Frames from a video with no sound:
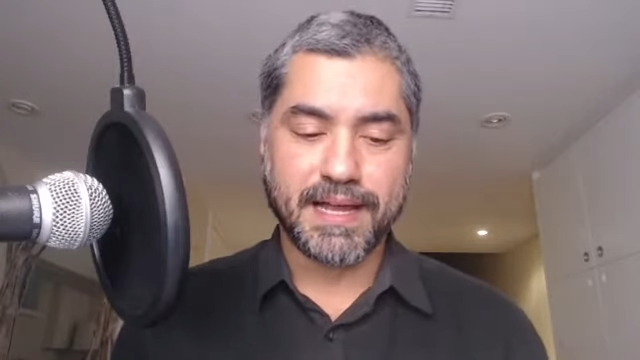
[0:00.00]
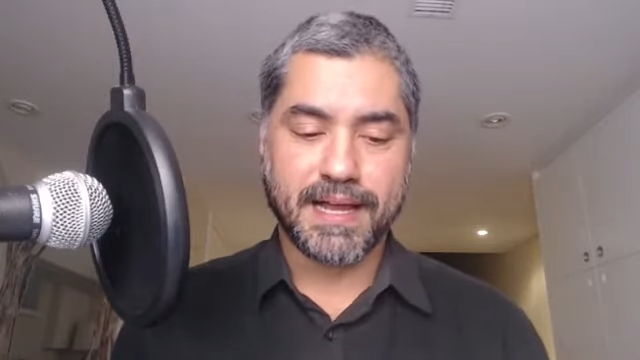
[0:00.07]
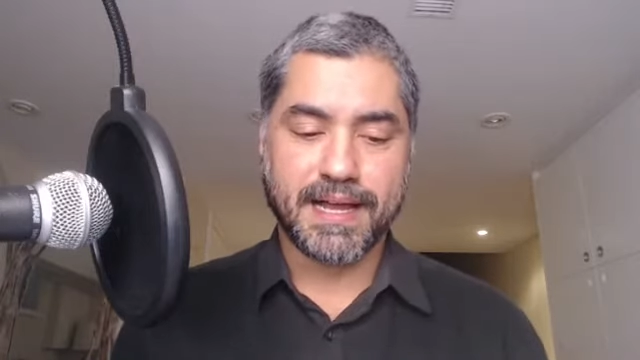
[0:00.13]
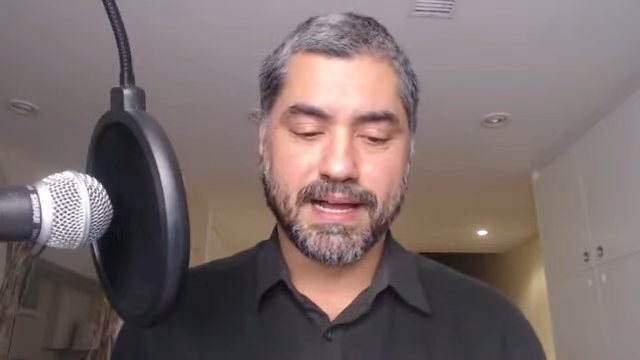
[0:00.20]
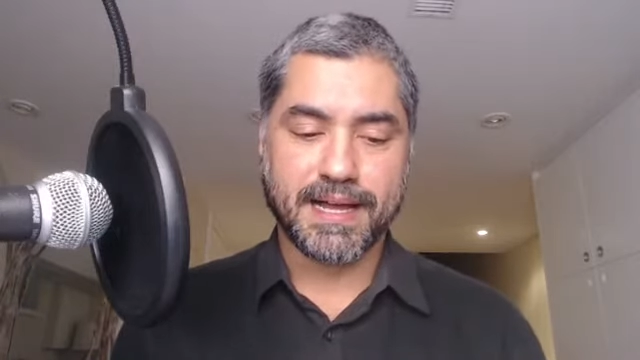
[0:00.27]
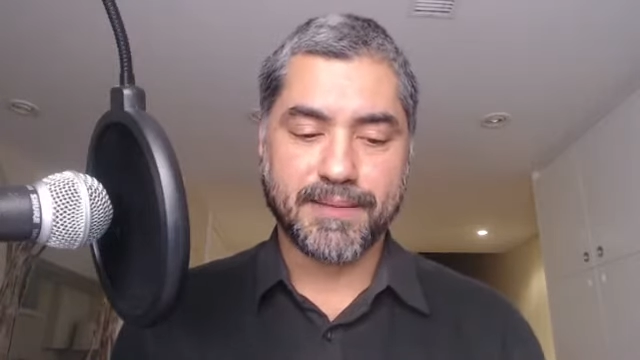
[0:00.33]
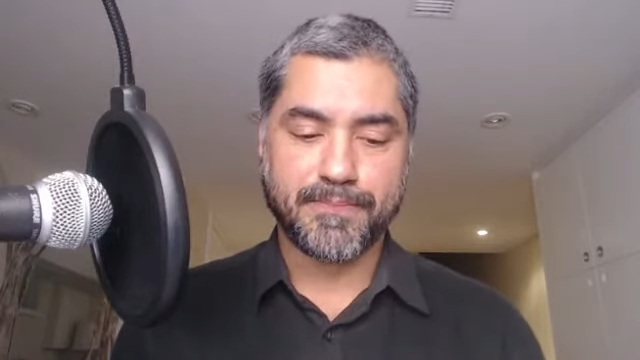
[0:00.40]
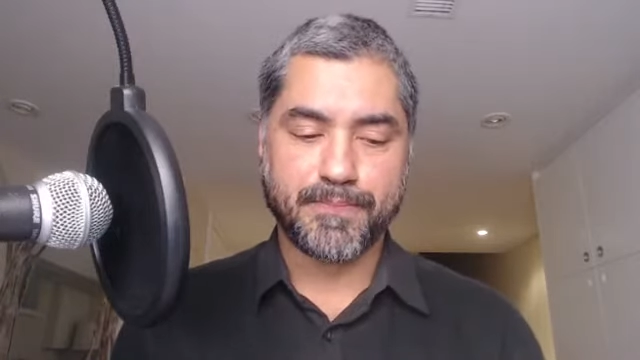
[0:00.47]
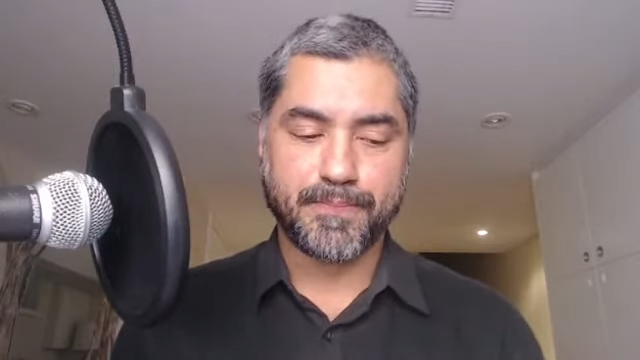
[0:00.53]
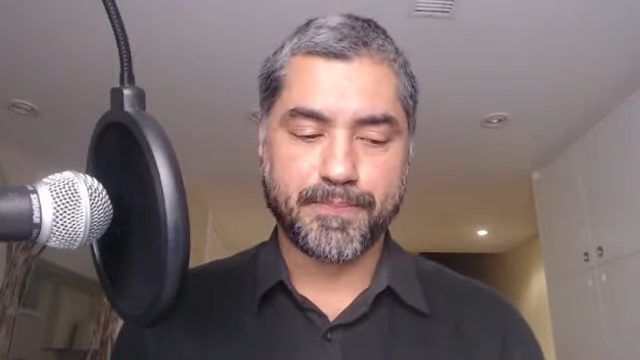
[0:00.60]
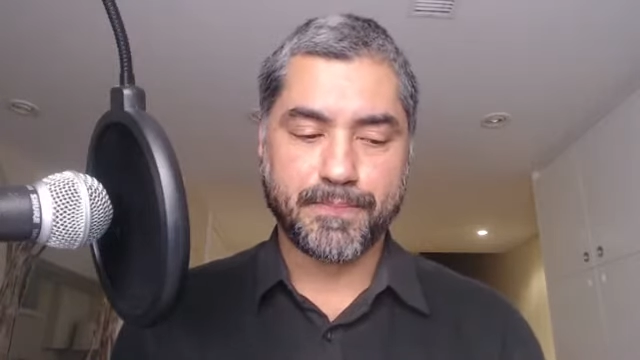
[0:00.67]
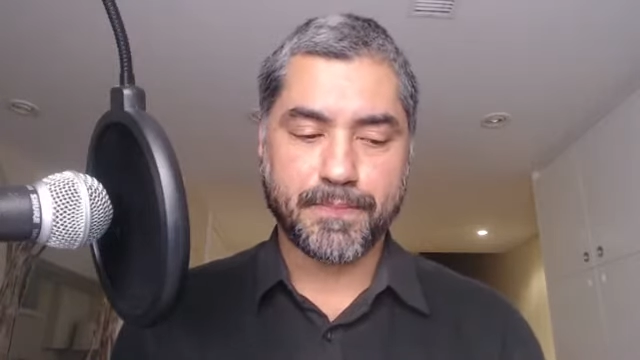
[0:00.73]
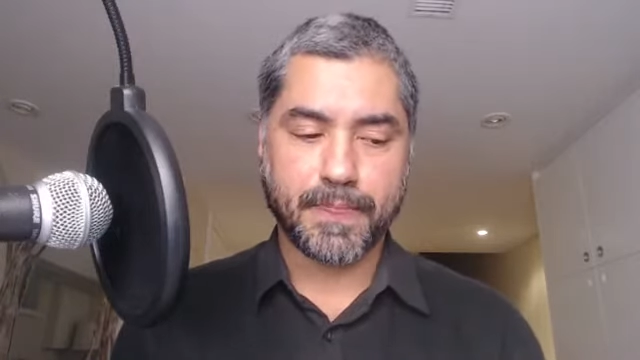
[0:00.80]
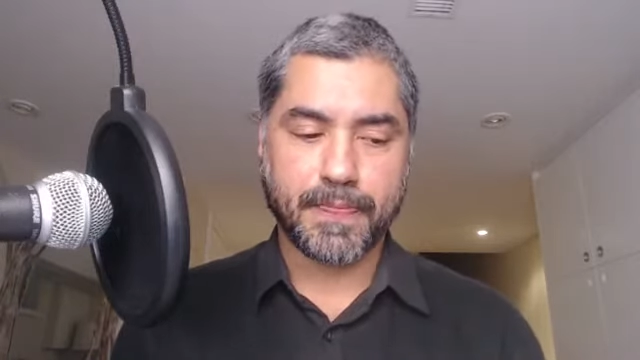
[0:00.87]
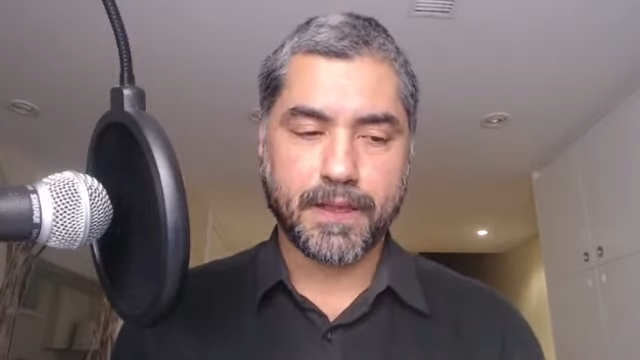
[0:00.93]

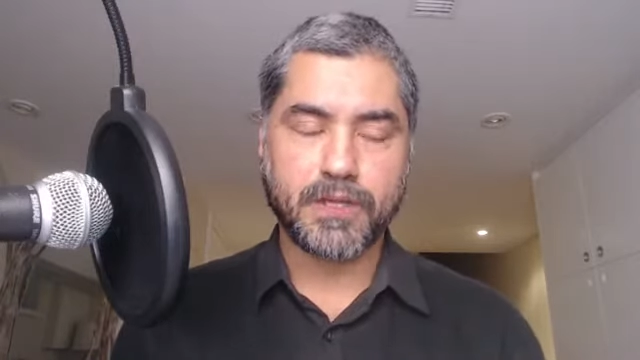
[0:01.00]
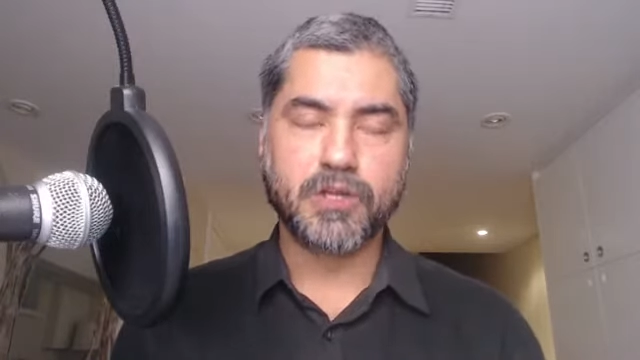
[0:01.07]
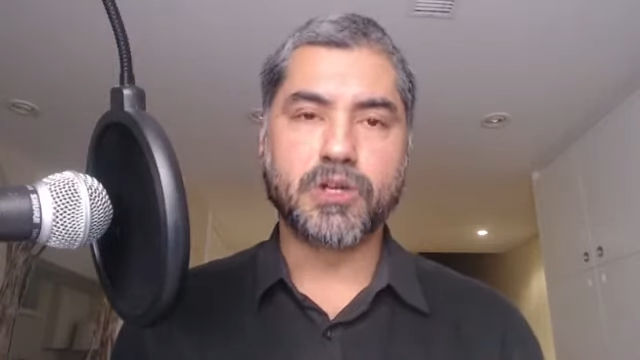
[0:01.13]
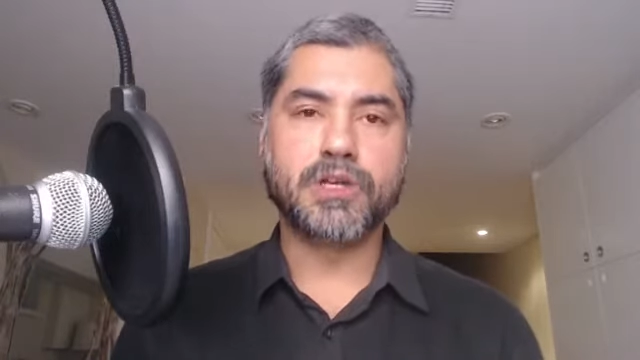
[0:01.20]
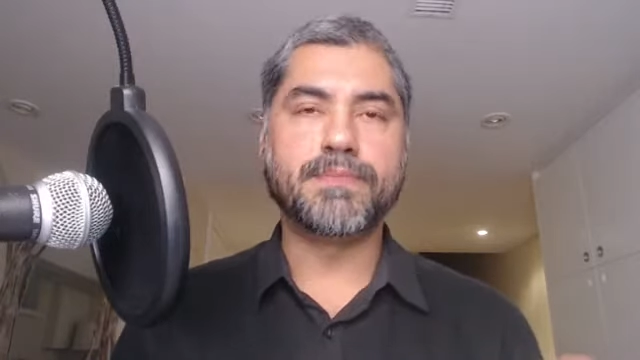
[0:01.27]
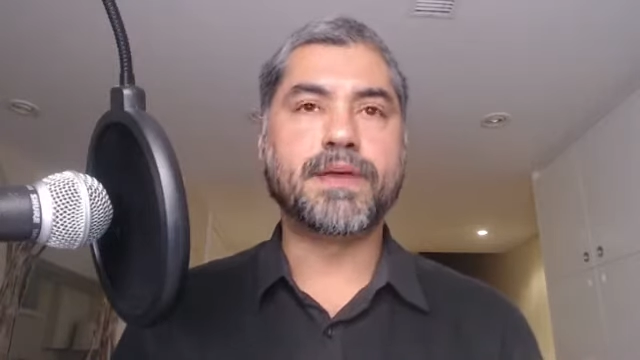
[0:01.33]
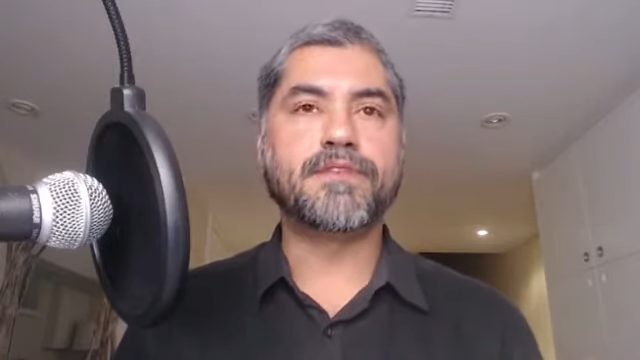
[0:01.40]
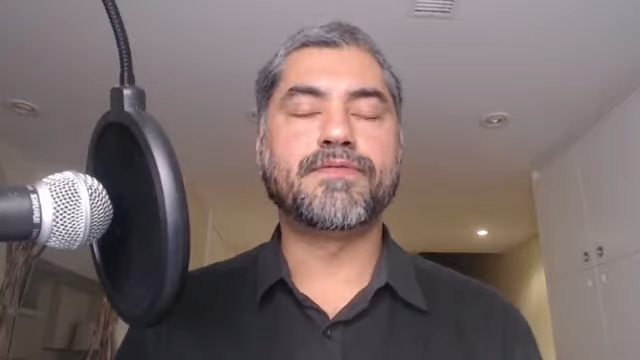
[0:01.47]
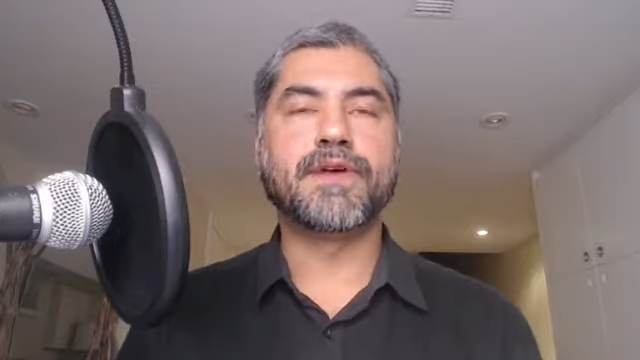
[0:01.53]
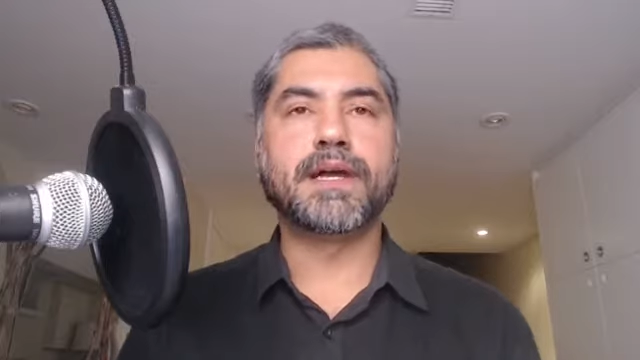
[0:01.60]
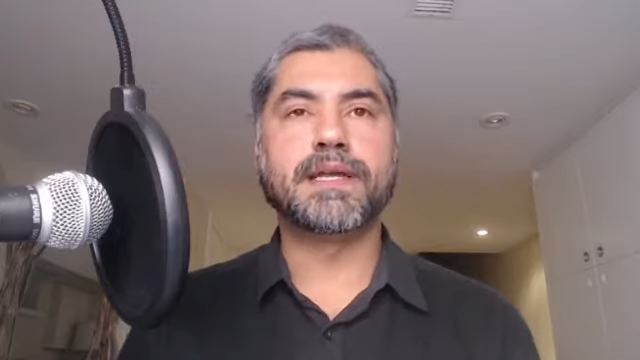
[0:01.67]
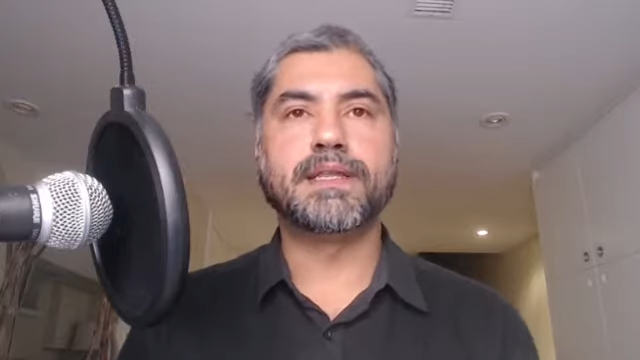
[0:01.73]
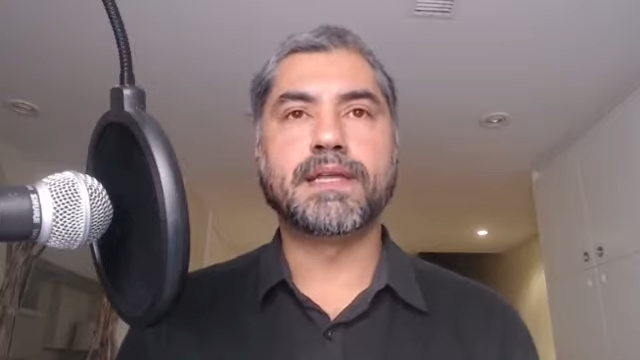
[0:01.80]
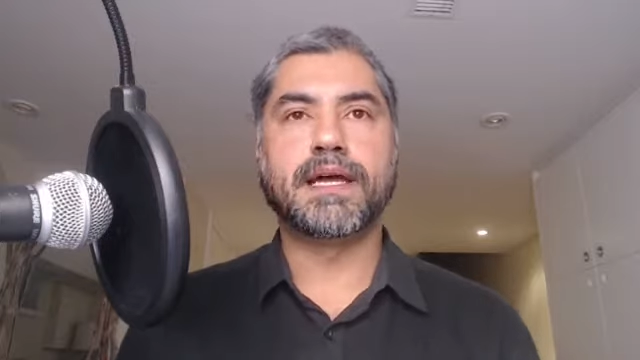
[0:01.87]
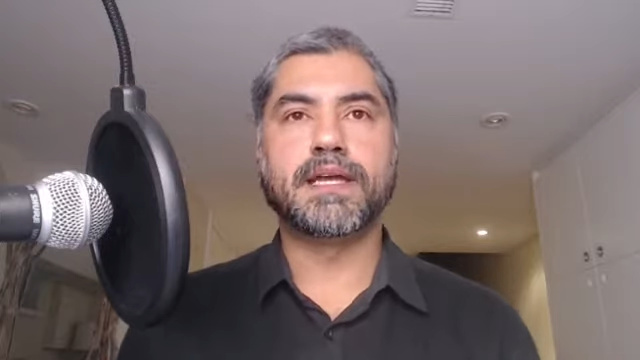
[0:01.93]
You may
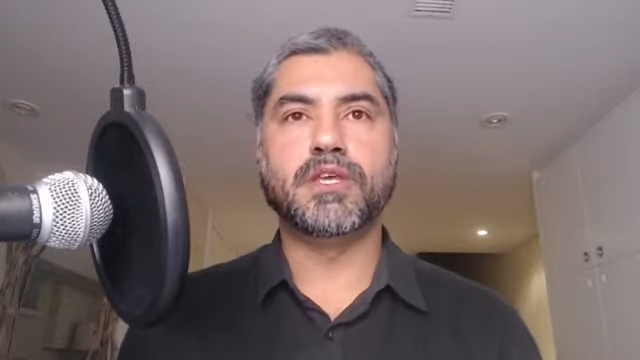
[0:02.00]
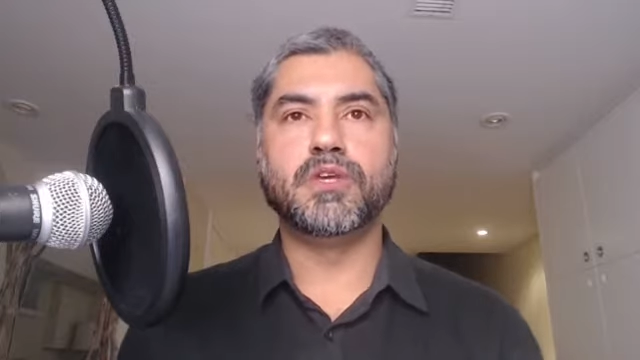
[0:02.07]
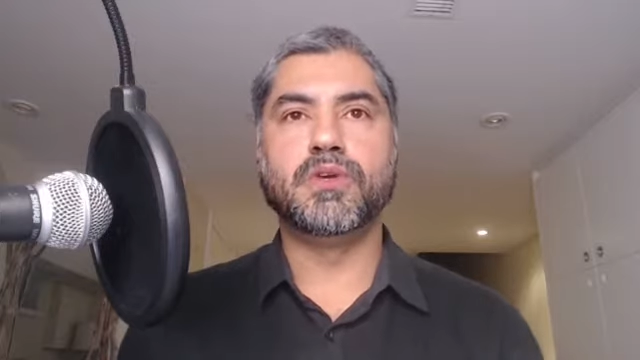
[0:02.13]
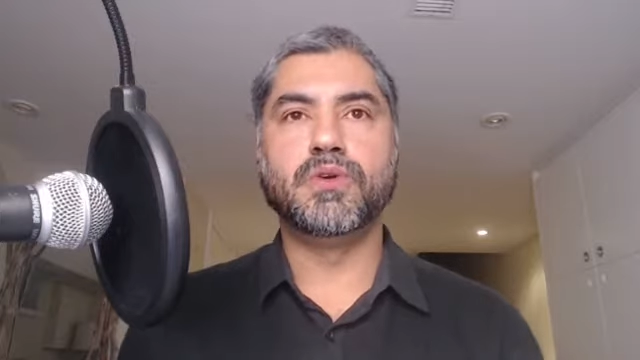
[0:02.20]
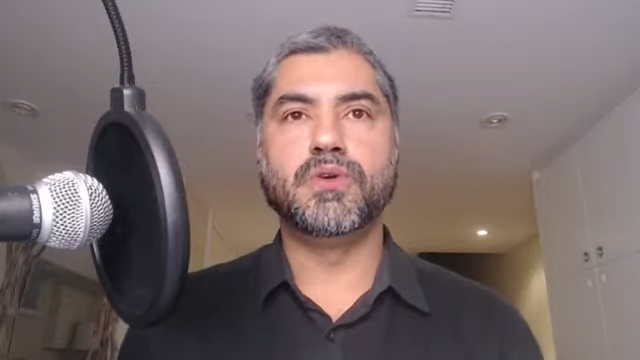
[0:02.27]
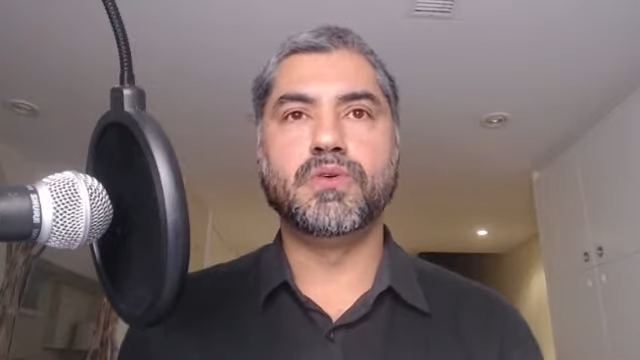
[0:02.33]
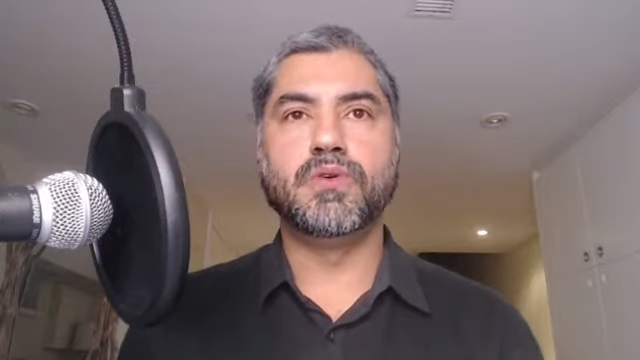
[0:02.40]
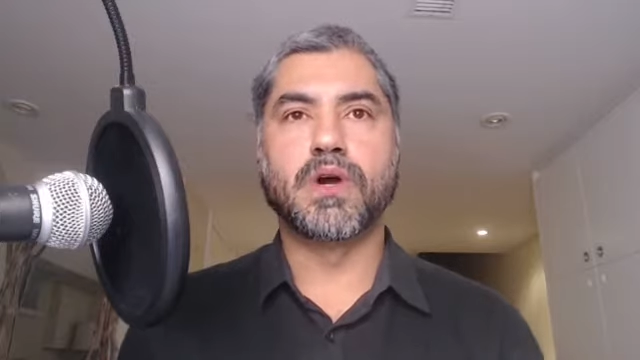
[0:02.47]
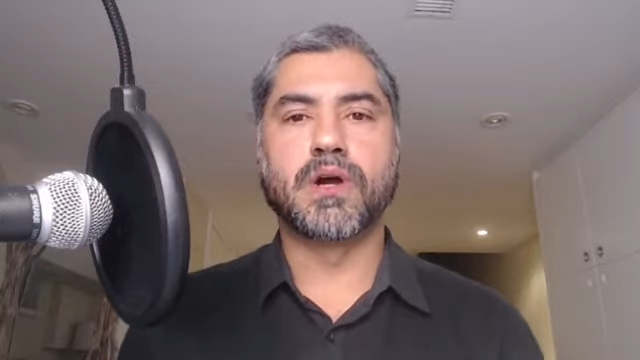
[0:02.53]
find that you